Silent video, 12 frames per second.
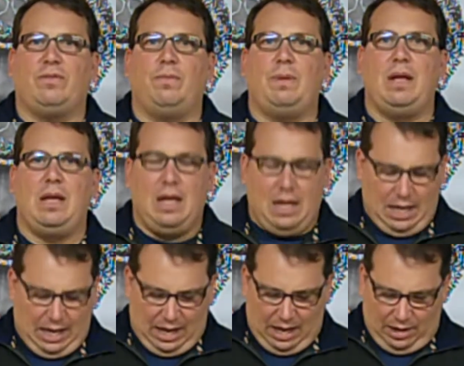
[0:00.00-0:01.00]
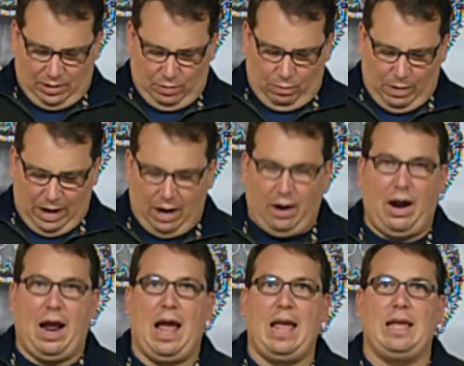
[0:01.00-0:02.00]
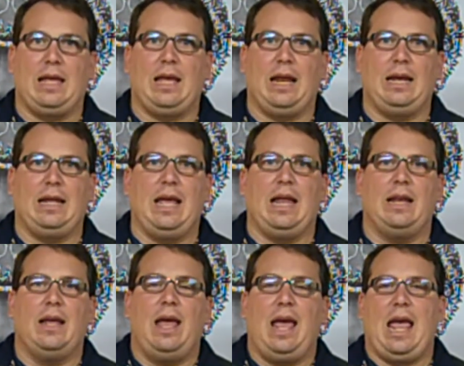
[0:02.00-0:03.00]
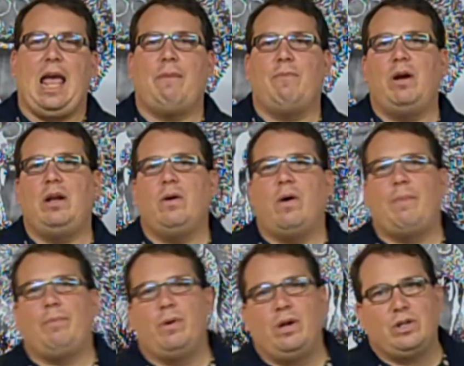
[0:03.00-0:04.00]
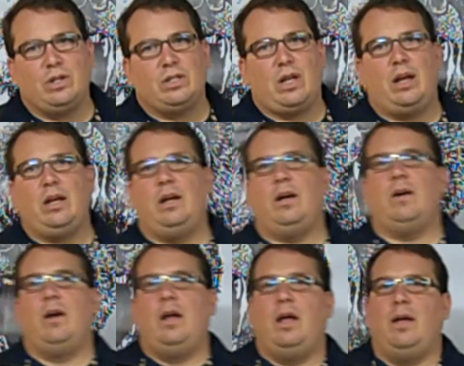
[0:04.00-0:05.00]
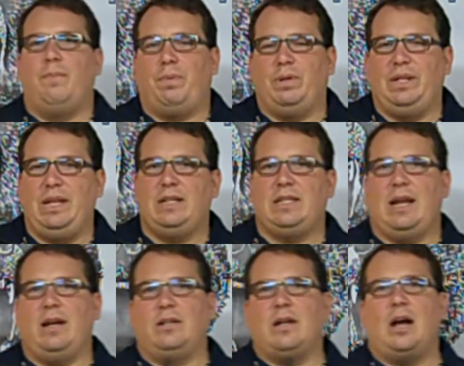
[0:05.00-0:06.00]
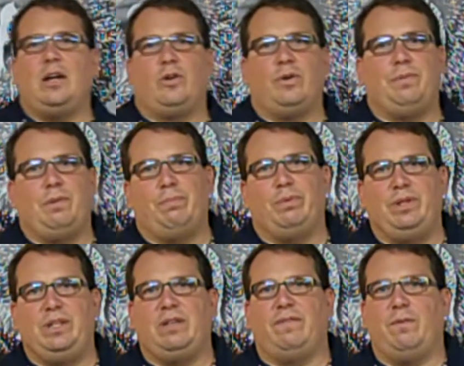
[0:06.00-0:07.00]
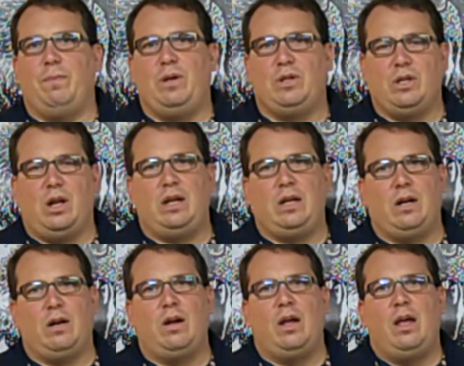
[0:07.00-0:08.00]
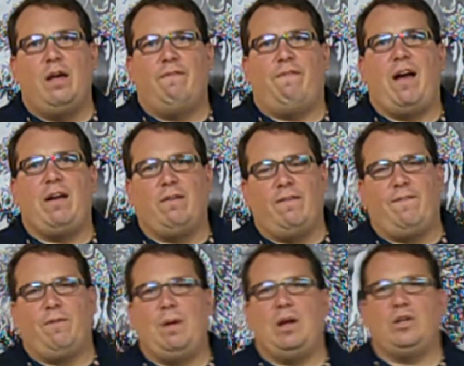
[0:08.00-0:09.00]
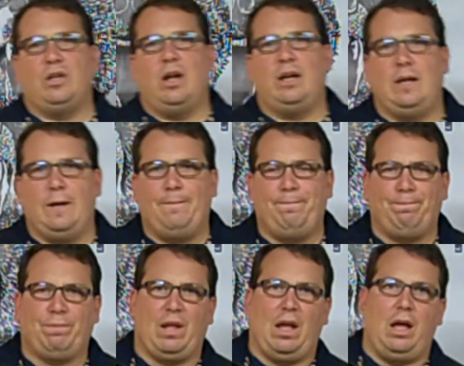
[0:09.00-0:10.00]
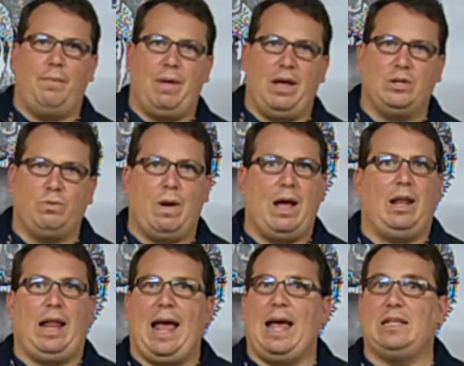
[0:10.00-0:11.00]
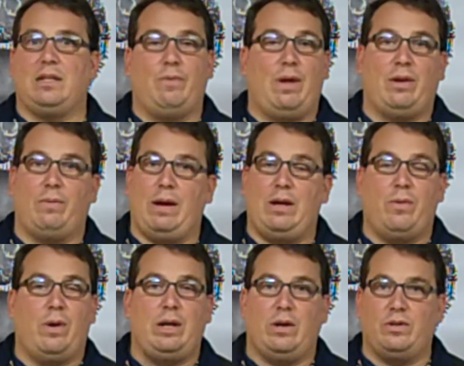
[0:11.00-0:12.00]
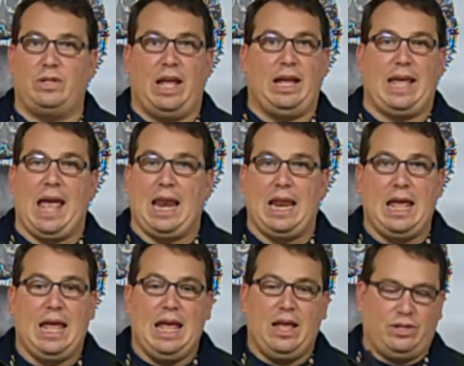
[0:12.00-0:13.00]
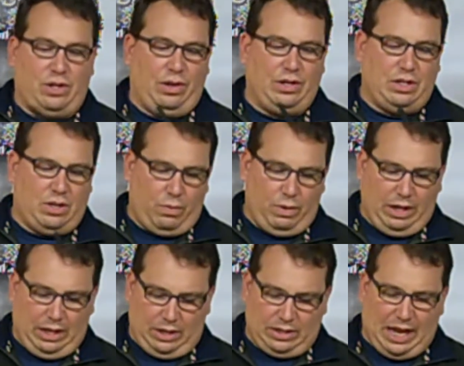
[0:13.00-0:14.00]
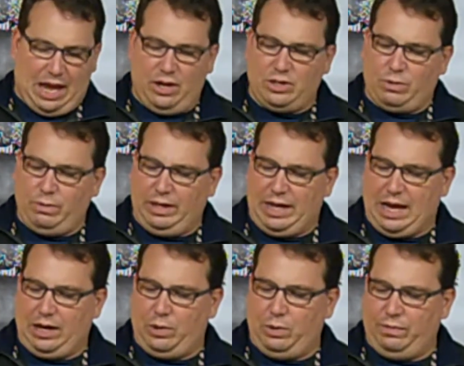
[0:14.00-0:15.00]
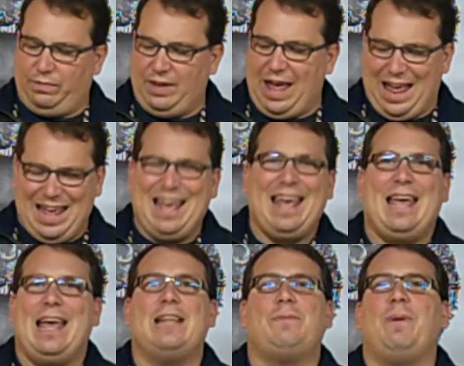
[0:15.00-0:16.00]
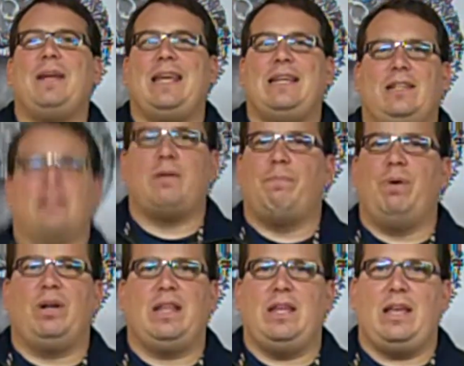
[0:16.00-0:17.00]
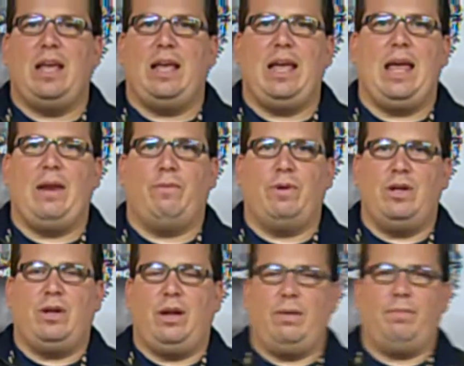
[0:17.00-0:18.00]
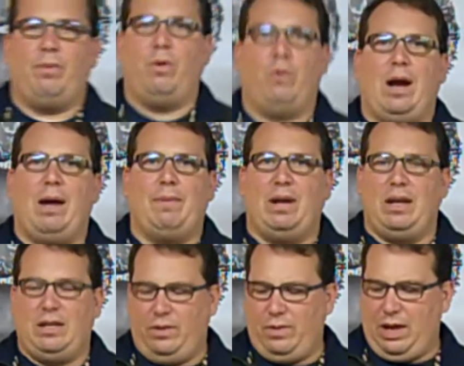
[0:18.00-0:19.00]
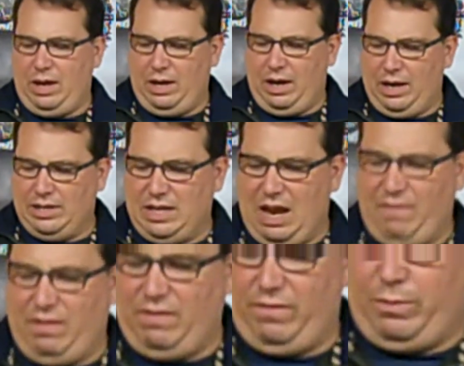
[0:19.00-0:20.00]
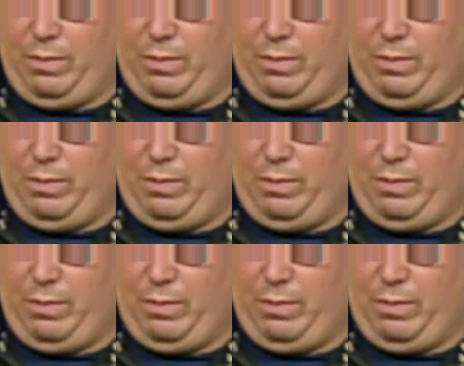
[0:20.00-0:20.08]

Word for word: this for me uh, to where I can get ham radio operations on here, police that have non-encrypted police information on here, fire information on here, um, as well as the weather radio on here is again. So this is a really, scanners are really kind of cool for that. It's pretty easy. There's a book that you can get where you can program it into it and, and save the